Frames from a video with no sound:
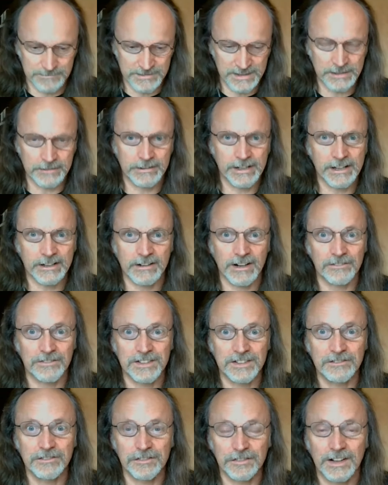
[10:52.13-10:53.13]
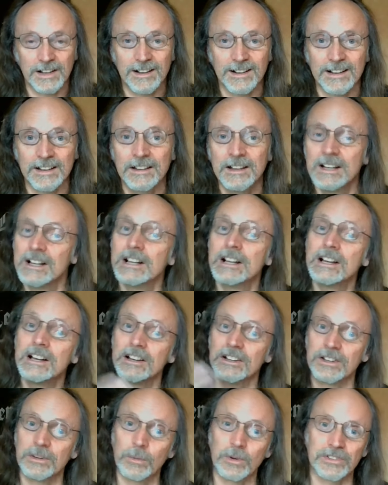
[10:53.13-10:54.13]
your aircraft in flight,
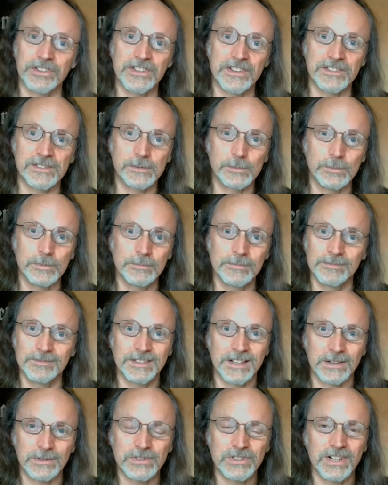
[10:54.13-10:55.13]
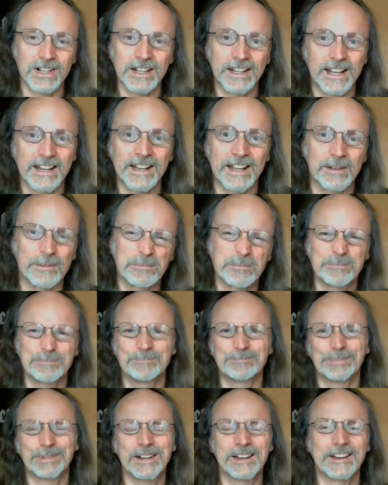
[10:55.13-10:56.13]
and you want to, you know, try and get it
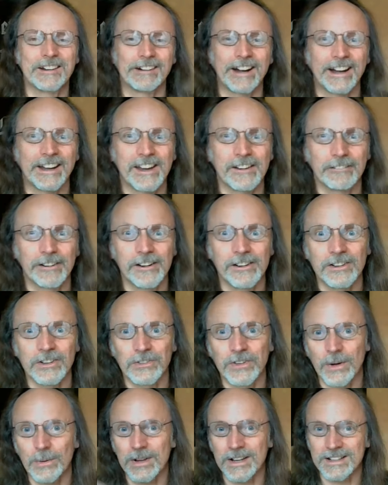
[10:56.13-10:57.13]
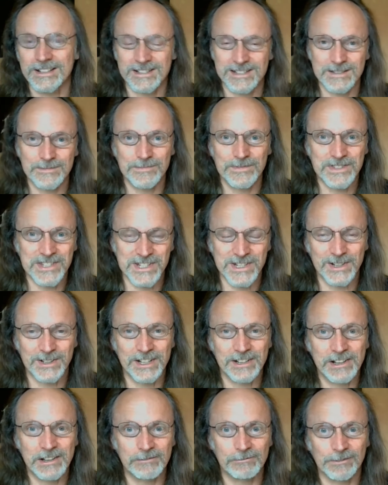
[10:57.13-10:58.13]
pretty accurate as though it is
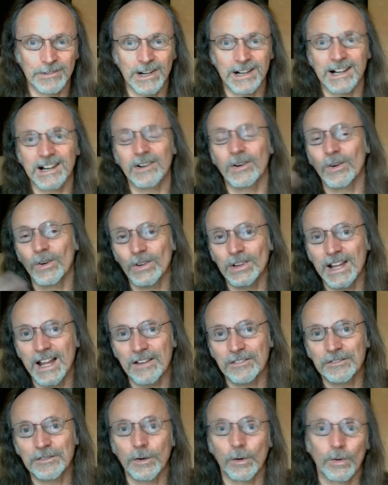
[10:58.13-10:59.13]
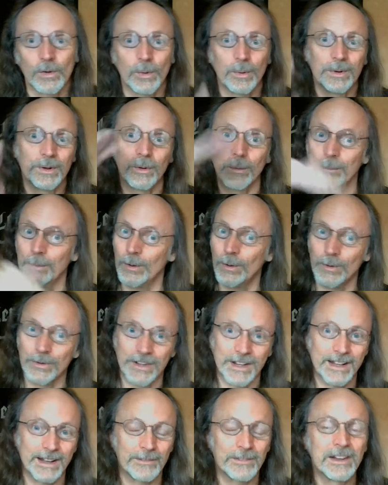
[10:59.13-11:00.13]
turning right or left or going up or
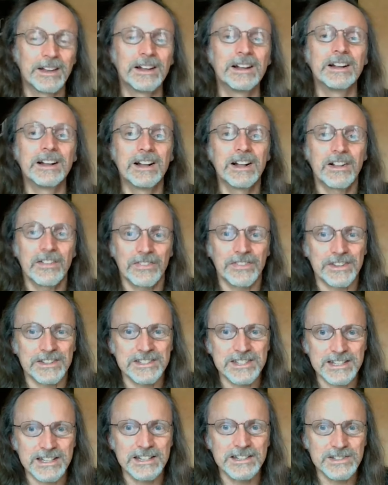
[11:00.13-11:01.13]
down, this